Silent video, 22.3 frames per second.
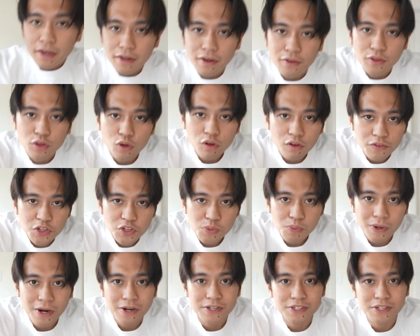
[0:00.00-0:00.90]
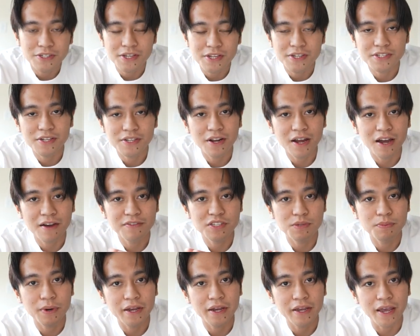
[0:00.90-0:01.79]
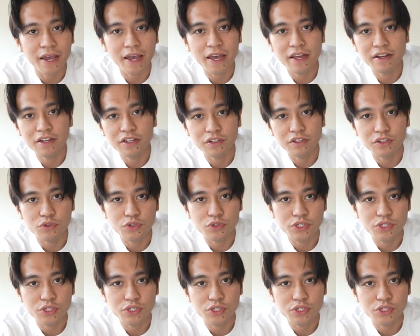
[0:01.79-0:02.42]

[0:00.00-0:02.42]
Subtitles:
Now, the goal of this project is to not have to buy any new